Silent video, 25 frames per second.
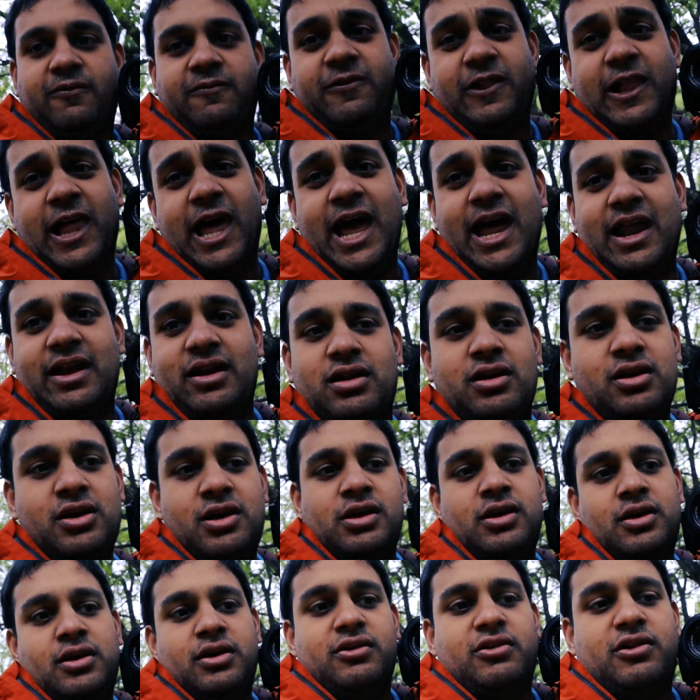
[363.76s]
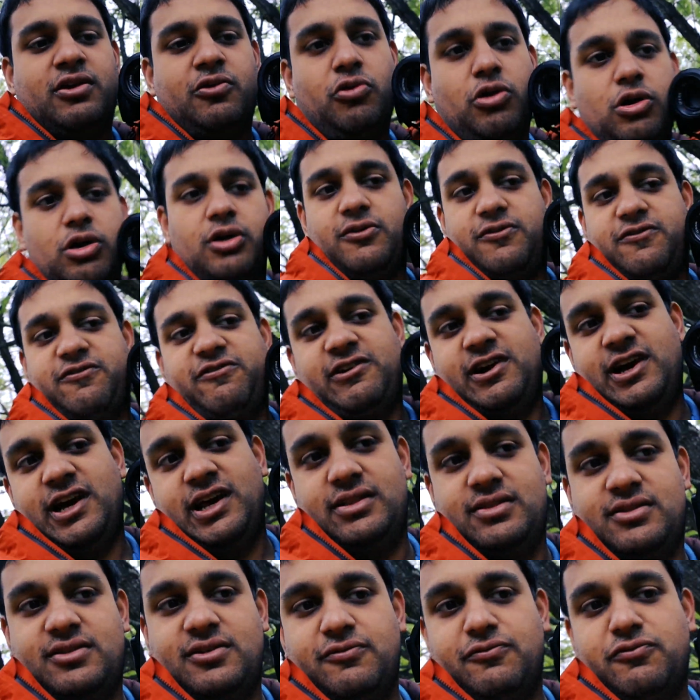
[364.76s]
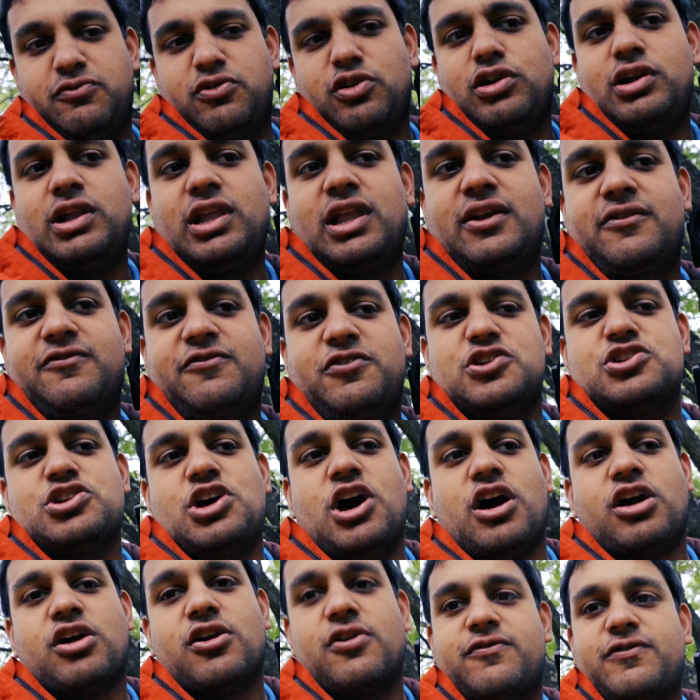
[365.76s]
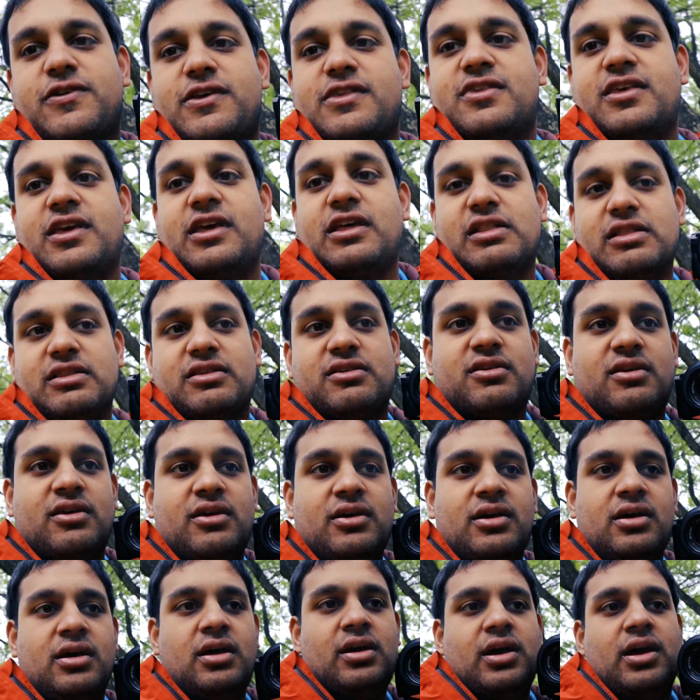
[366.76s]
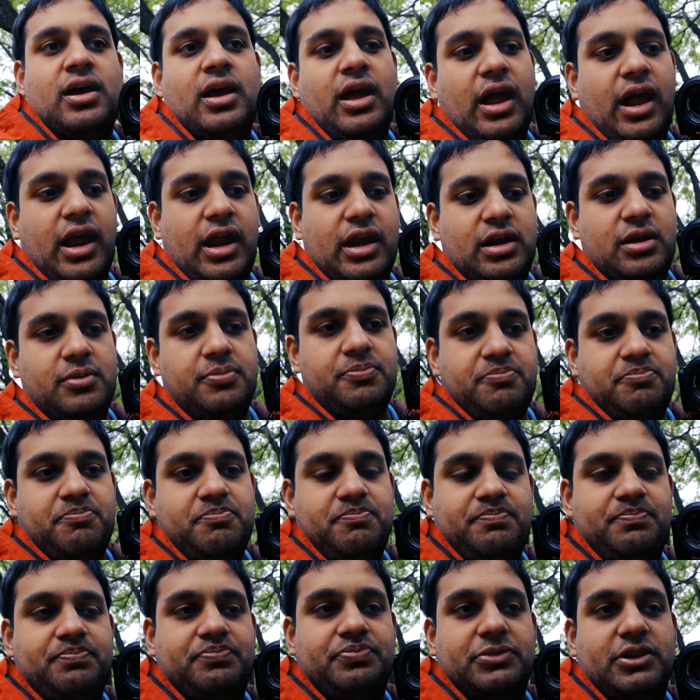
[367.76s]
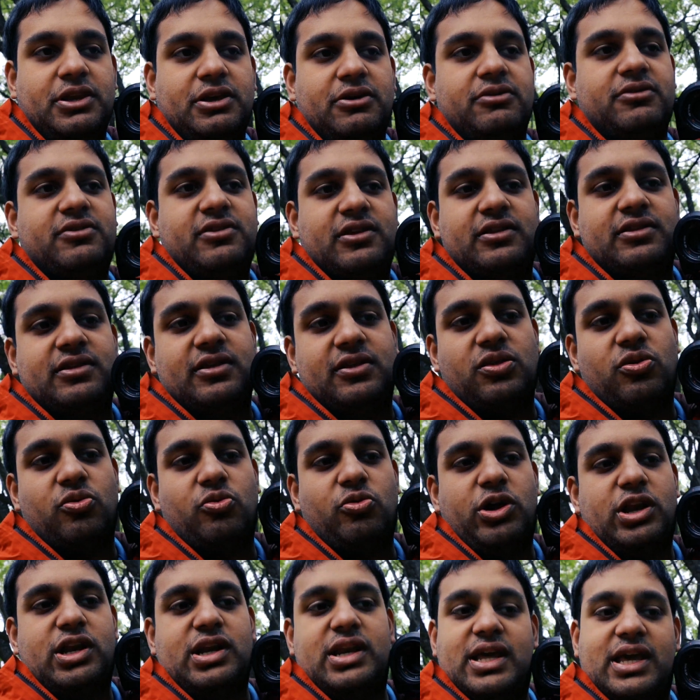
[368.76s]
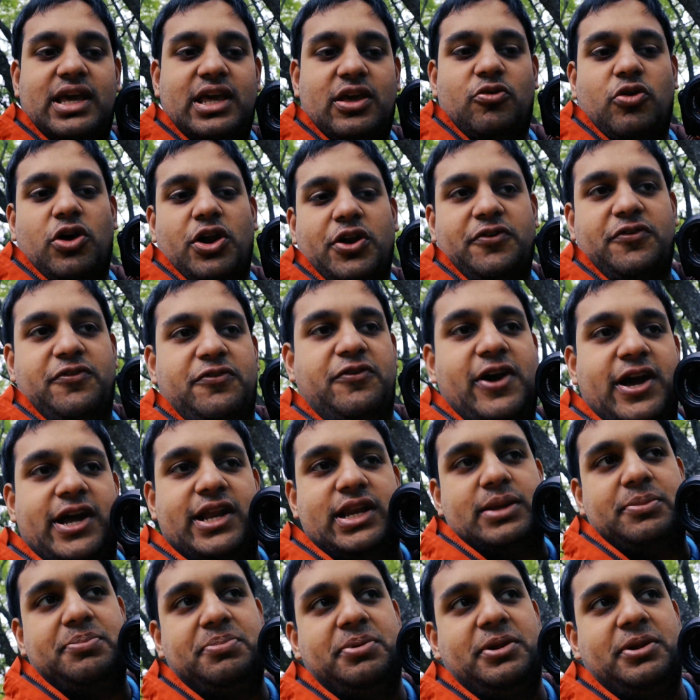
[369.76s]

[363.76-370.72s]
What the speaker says: flat is you want to find some woodland photography scenes, and since it's windy, you want to find a